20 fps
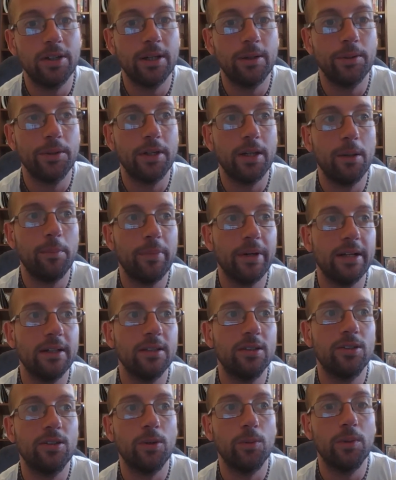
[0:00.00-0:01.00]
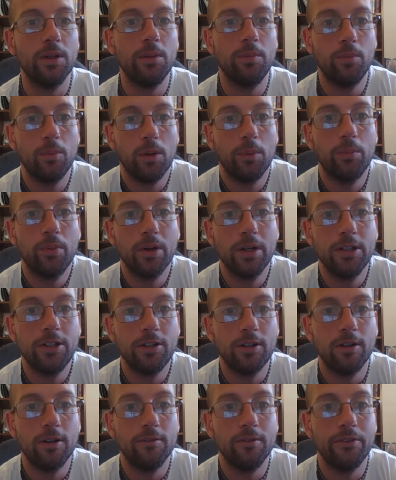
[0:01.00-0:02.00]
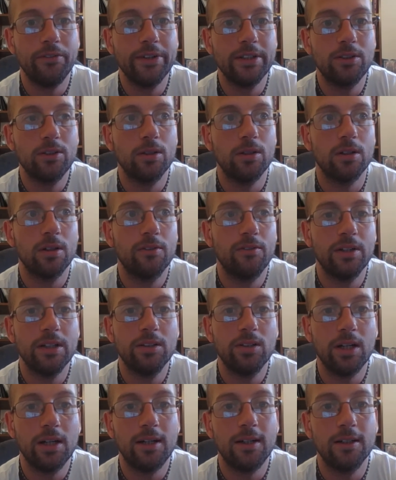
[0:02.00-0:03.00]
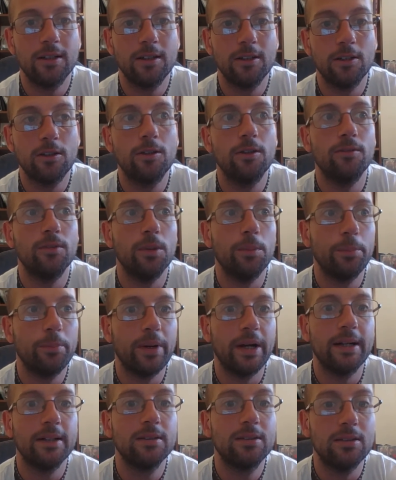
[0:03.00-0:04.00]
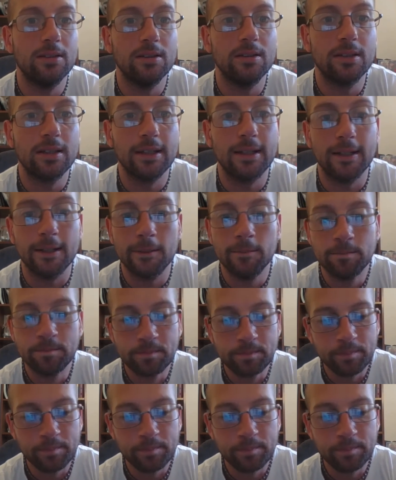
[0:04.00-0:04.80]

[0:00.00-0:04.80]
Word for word: That was their base. So we're pretty sure that they took this Ark of the Covenant back to Skye.